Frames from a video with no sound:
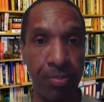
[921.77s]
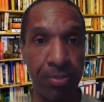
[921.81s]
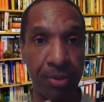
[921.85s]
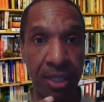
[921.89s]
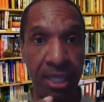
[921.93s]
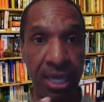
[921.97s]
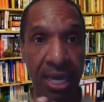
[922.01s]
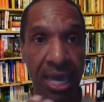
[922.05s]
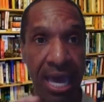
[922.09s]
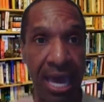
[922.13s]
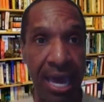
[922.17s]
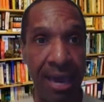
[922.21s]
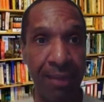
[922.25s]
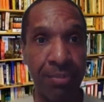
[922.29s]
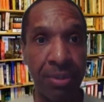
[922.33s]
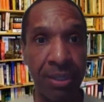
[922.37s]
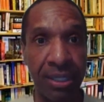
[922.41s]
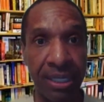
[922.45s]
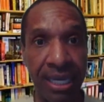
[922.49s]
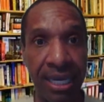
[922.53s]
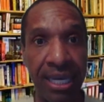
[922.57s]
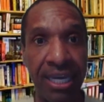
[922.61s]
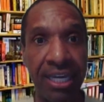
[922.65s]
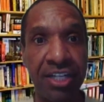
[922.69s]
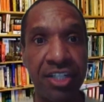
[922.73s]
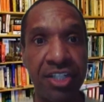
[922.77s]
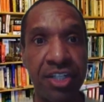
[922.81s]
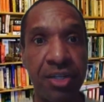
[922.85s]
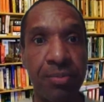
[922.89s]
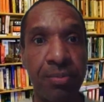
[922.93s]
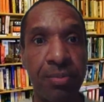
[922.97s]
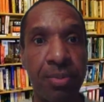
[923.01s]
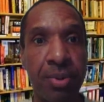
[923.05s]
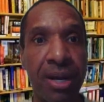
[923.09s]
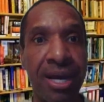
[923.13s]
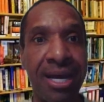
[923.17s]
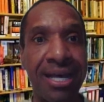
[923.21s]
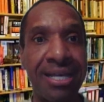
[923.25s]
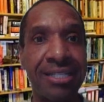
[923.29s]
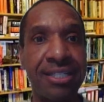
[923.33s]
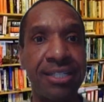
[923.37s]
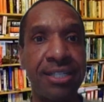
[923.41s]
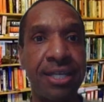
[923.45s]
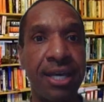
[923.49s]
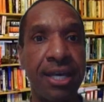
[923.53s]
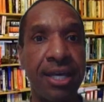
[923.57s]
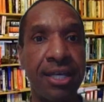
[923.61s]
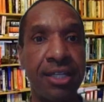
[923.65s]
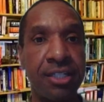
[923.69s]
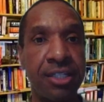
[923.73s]
the application
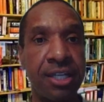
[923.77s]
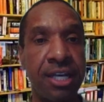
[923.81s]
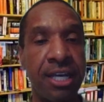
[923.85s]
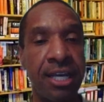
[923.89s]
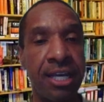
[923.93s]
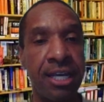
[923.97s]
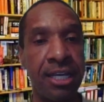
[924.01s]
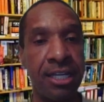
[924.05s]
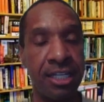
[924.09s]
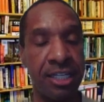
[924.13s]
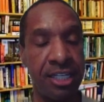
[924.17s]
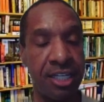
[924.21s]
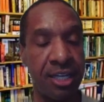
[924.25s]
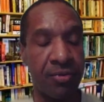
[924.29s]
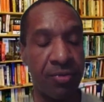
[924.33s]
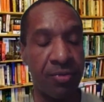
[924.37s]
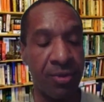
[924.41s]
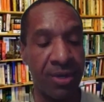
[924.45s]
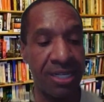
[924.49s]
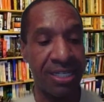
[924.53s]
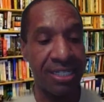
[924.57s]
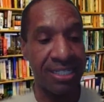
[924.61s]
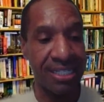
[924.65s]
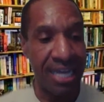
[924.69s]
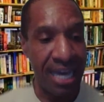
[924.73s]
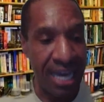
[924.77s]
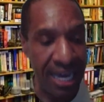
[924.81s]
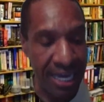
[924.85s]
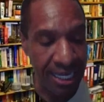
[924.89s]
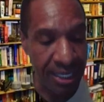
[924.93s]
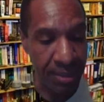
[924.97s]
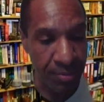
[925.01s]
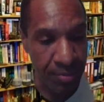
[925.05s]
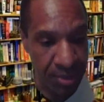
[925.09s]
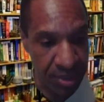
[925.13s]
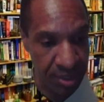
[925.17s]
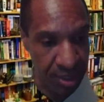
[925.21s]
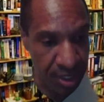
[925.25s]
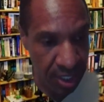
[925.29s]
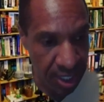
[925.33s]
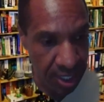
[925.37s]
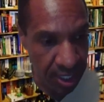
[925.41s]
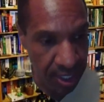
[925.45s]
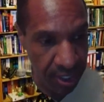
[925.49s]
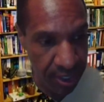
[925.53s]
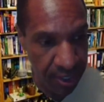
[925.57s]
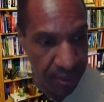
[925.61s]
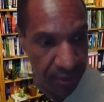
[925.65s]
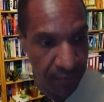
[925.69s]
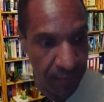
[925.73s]
process, different types
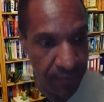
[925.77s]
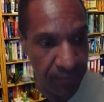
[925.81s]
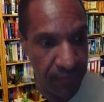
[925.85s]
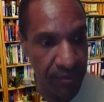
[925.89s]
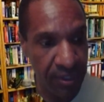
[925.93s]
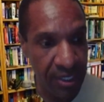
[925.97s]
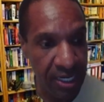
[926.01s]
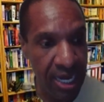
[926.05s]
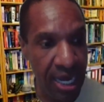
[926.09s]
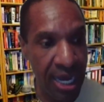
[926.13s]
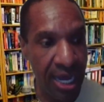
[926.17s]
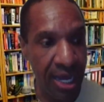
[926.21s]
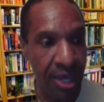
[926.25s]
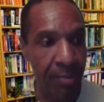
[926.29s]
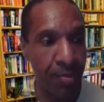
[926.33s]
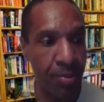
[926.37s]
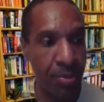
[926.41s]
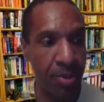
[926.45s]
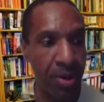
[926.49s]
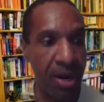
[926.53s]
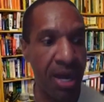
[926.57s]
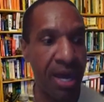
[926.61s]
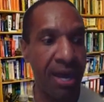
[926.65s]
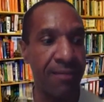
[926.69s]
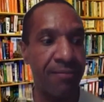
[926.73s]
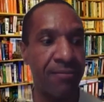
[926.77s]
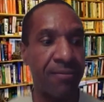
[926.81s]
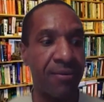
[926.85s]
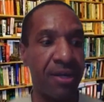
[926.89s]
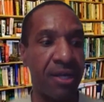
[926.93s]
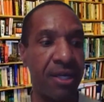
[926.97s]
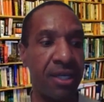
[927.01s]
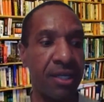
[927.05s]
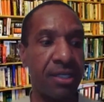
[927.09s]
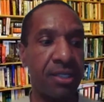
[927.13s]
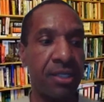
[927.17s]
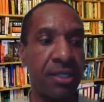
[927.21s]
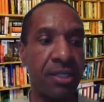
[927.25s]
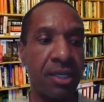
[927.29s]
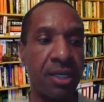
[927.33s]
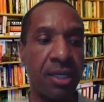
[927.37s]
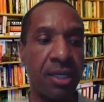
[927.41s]
of nonprofit